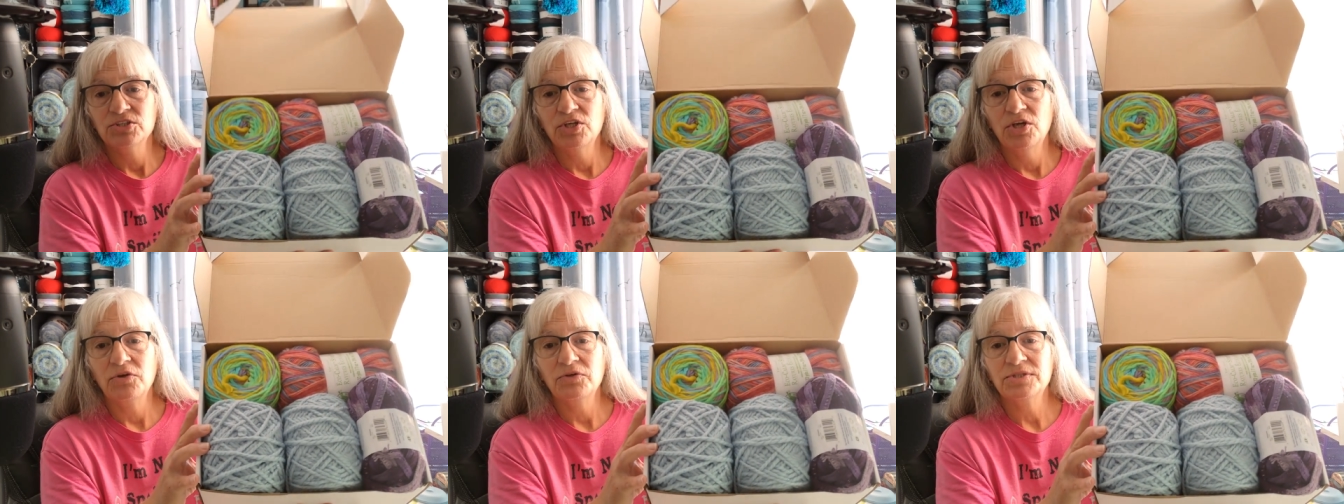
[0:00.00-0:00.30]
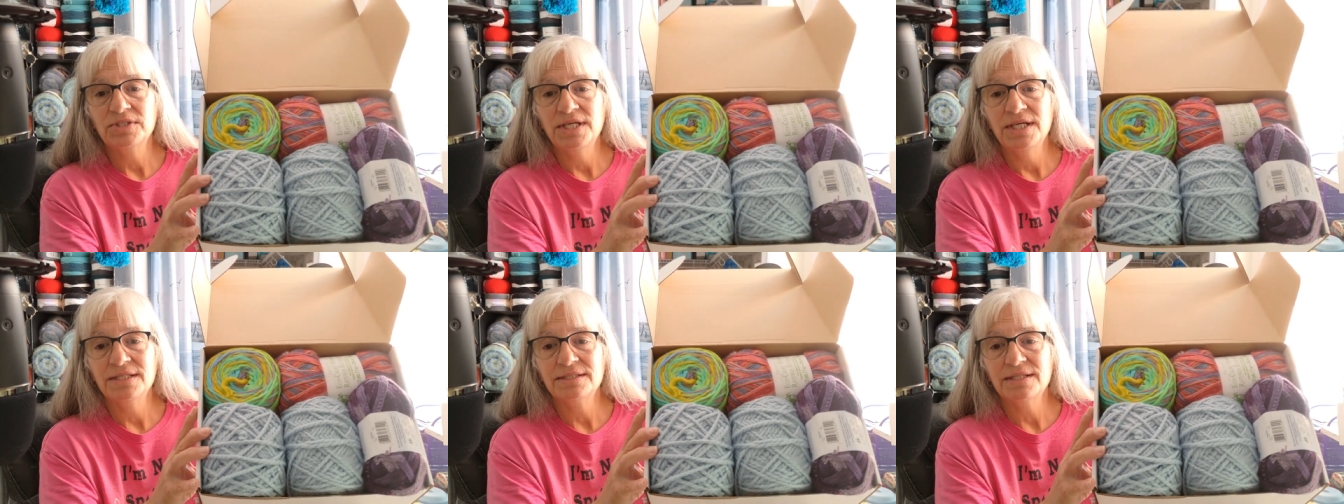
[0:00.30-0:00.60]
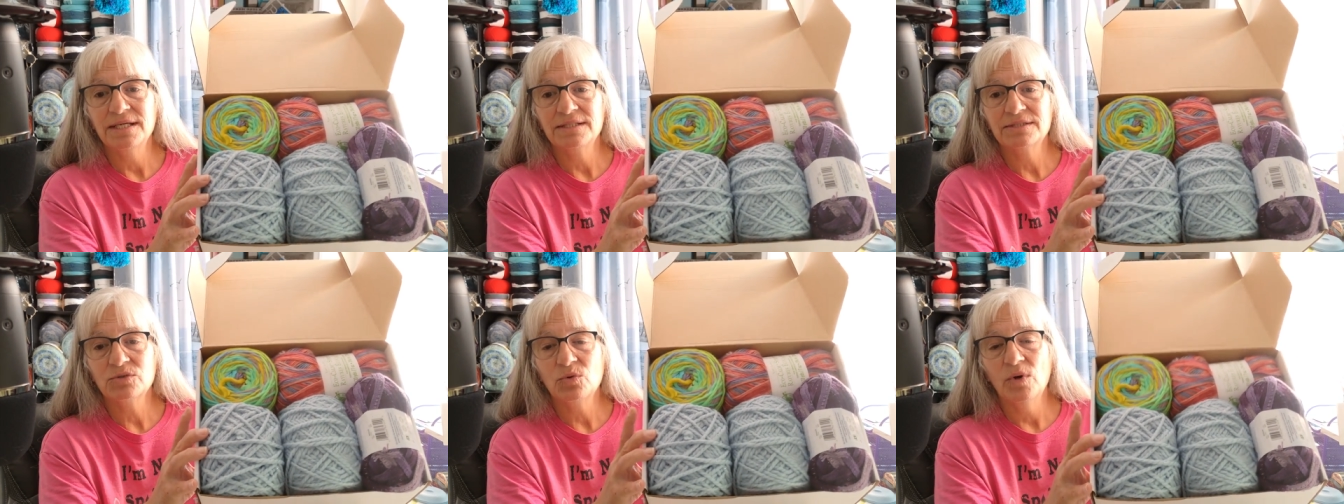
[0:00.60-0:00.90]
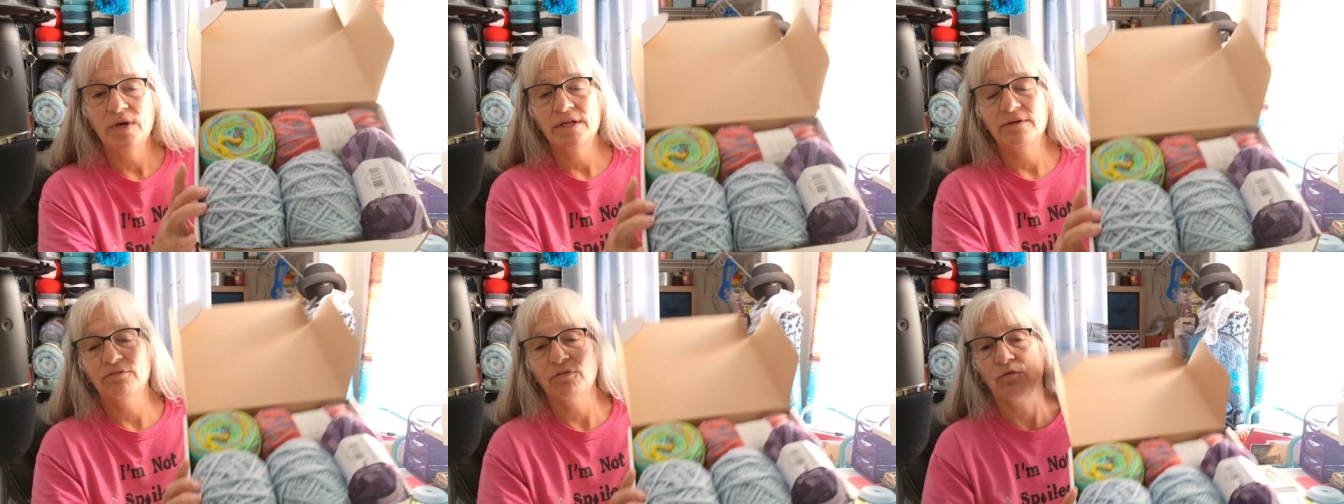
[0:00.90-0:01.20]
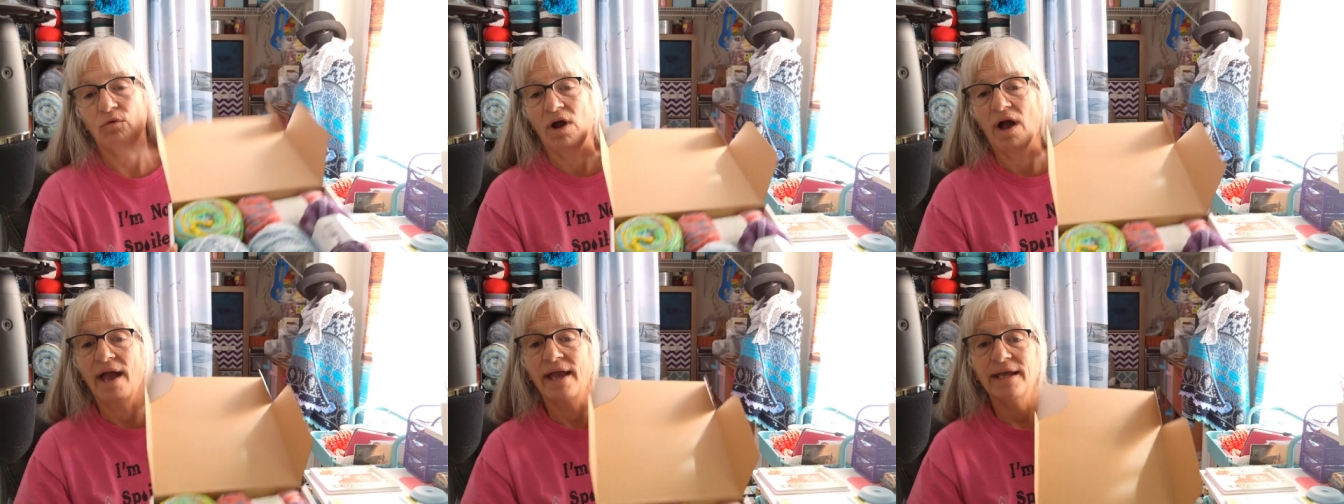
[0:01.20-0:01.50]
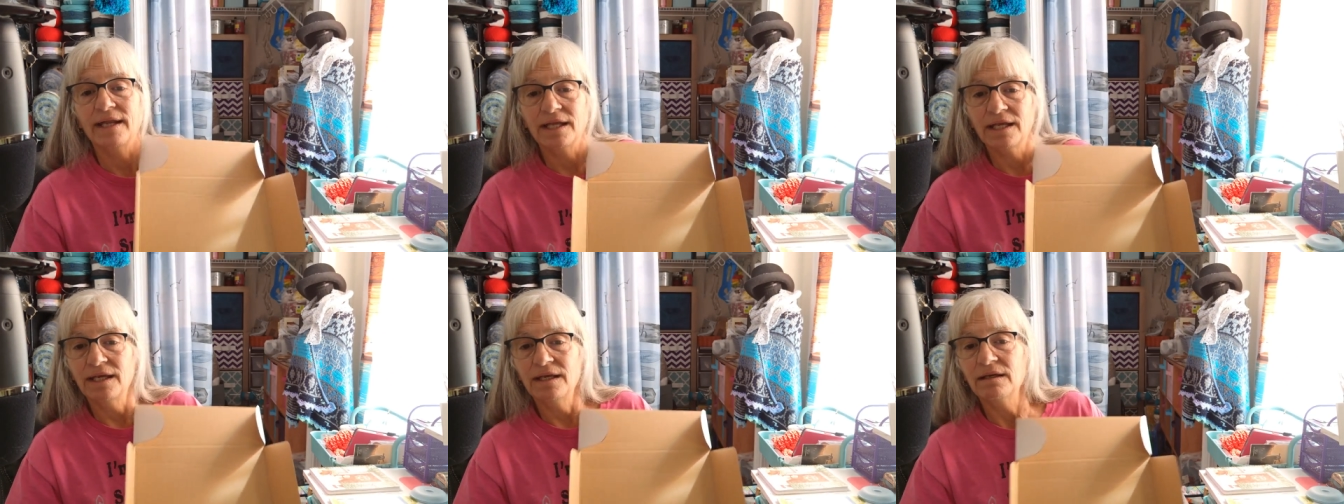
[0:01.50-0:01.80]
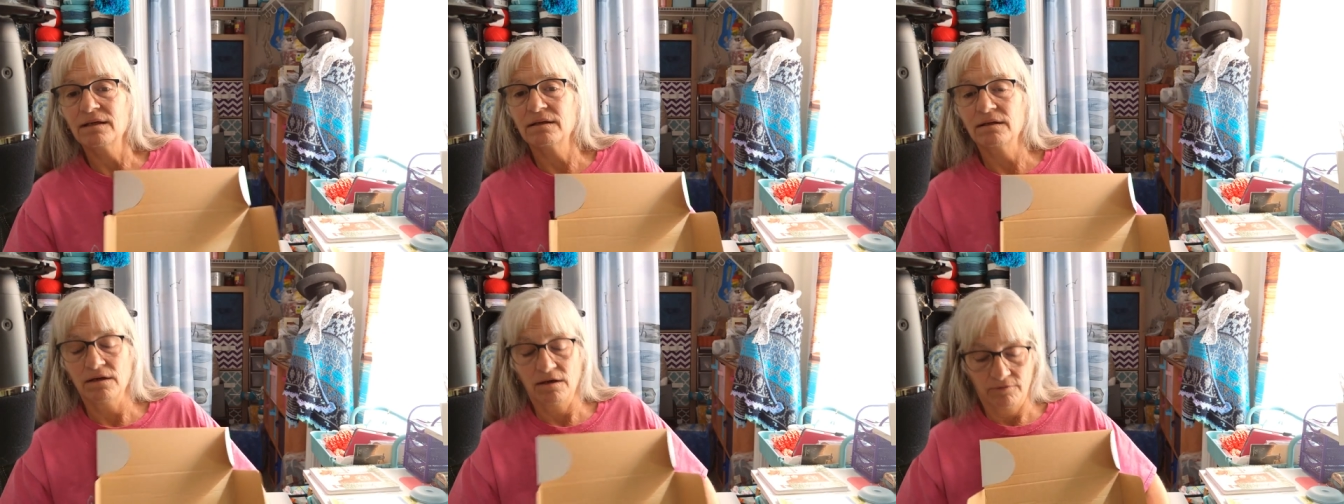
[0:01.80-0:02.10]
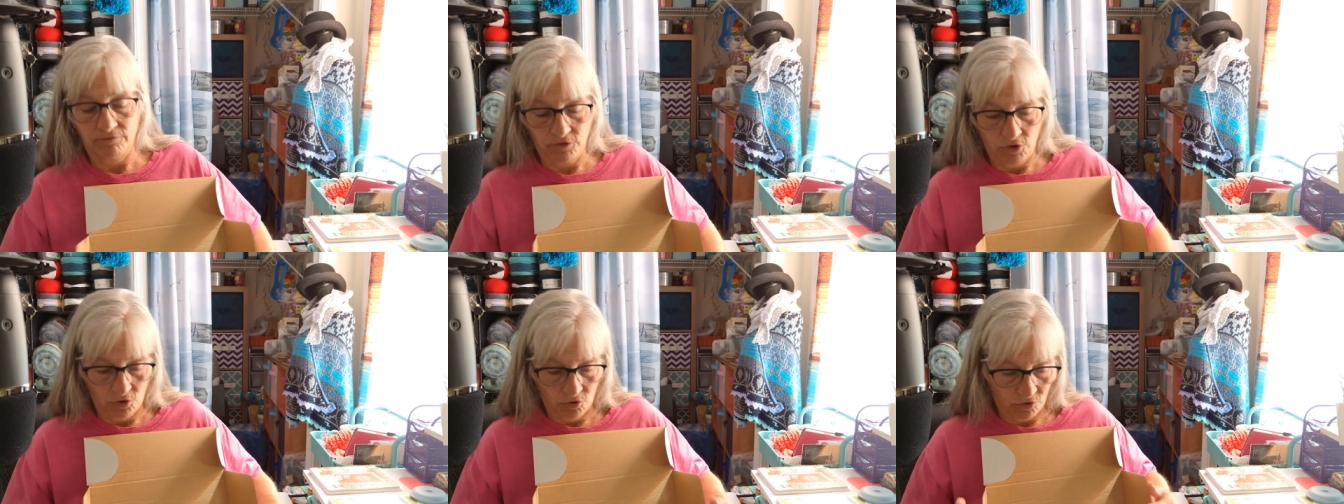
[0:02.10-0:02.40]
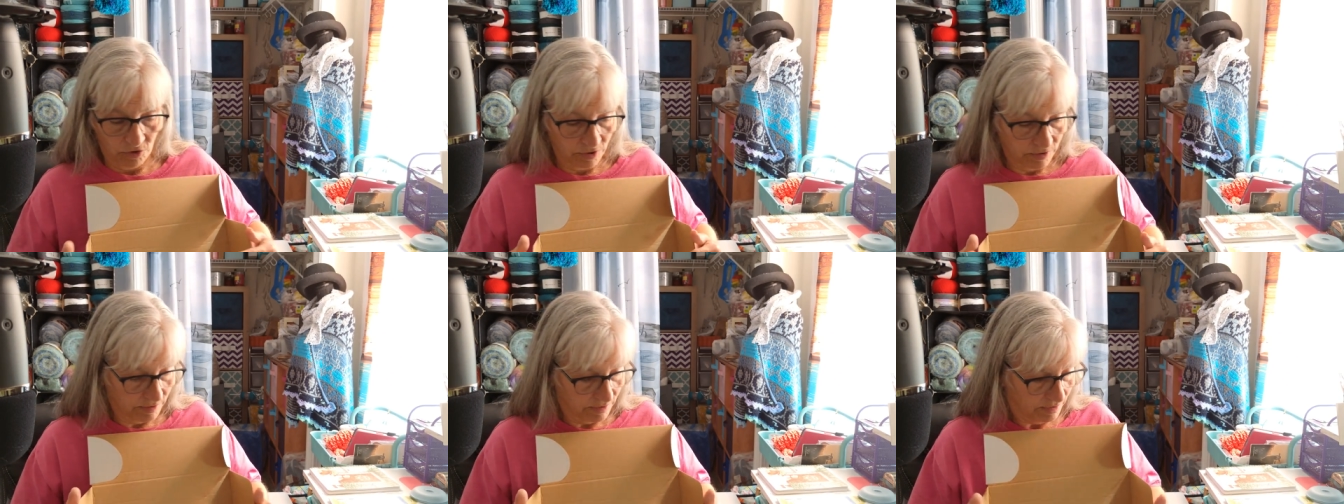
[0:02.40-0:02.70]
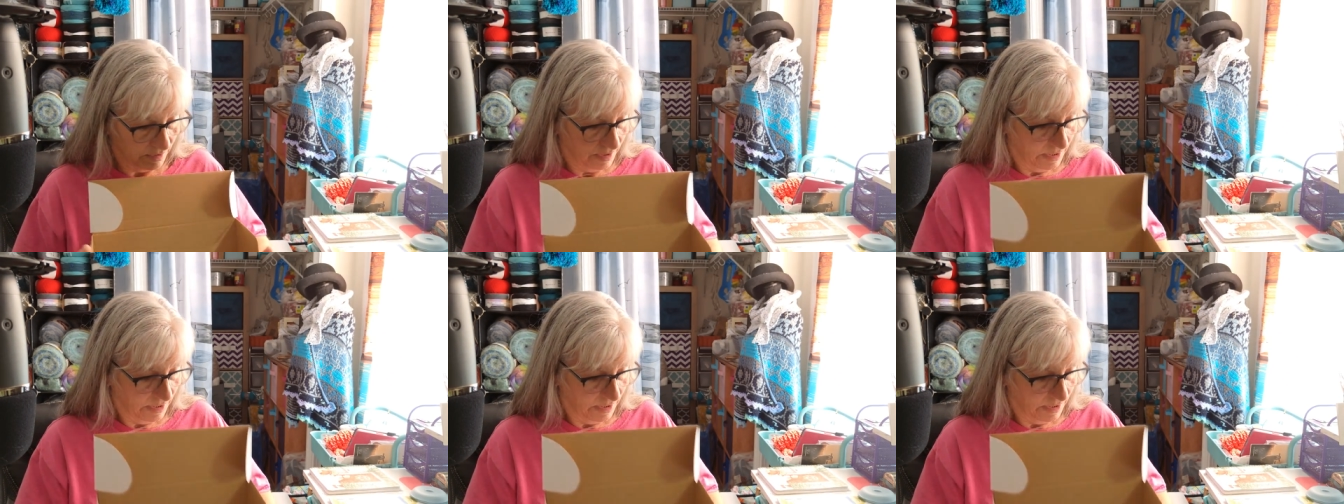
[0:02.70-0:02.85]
you can see it's quite a variety of yarn.